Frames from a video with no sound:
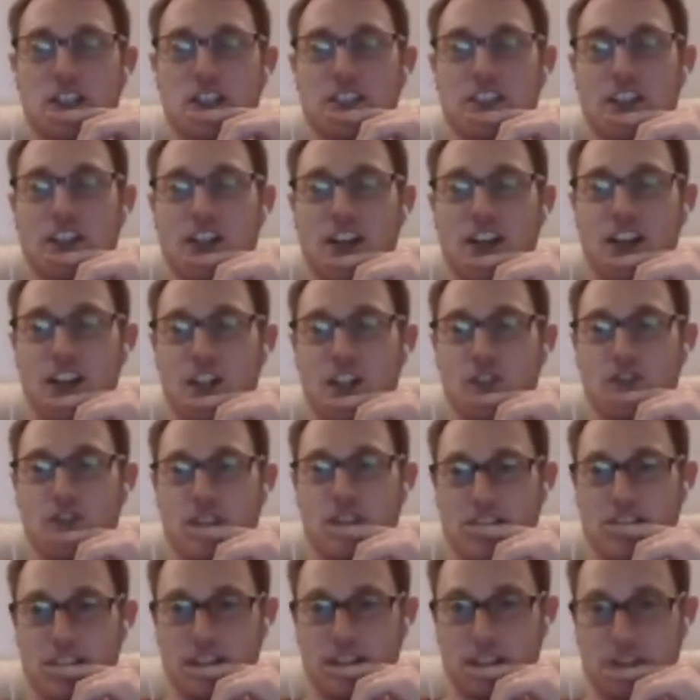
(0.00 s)
are
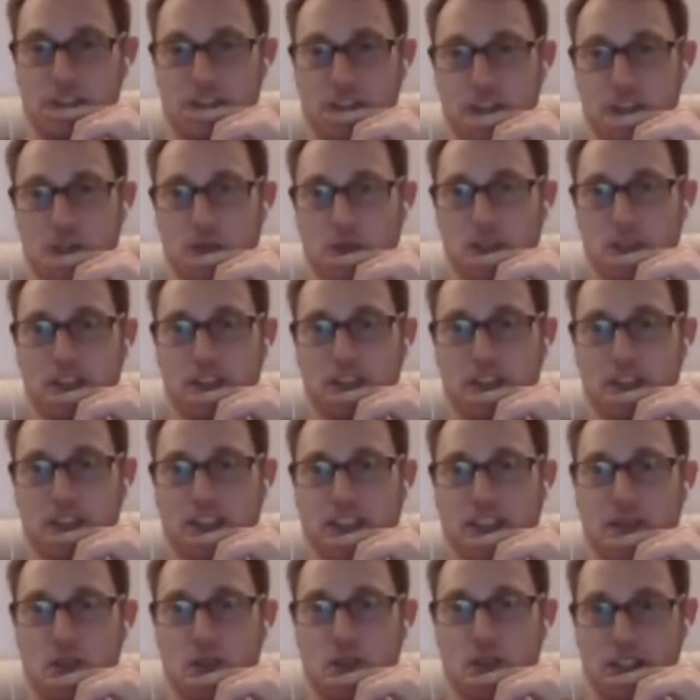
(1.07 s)
over. You must
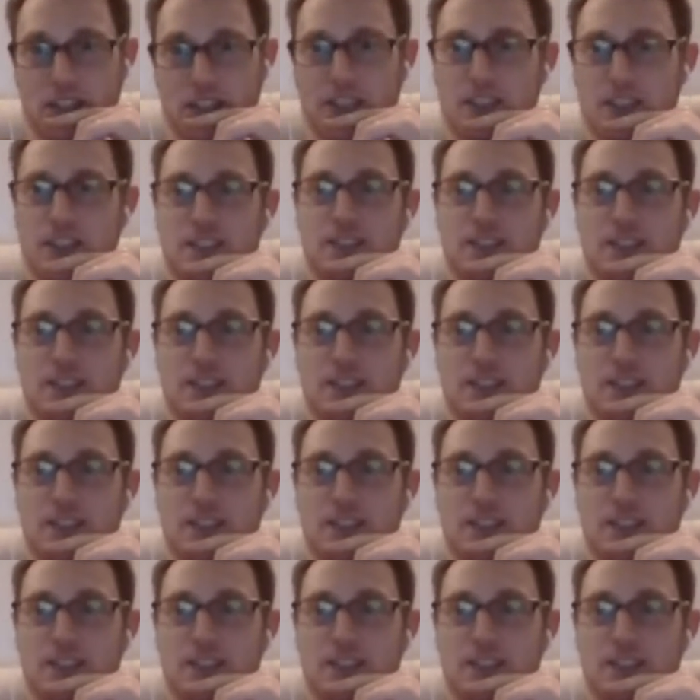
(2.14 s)
come with us.